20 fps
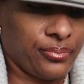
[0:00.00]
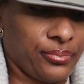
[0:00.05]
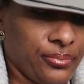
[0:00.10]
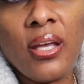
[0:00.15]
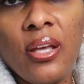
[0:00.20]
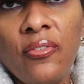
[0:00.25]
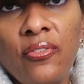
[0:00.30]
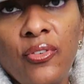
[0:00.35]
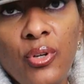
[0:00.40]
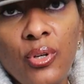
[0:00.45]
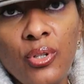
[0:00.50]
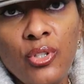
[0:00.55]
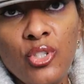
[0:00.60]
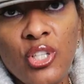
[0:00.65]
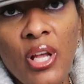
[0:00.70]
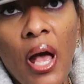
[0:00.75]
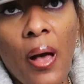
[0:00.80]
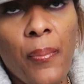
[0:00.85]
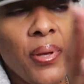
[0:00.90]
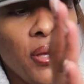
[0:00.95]
If you're
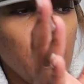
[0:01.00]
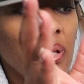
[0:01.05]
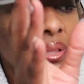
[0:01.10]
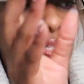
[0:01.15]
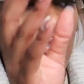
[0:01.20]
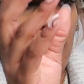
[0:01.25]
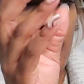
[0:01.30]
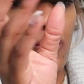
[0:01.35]
shopping in the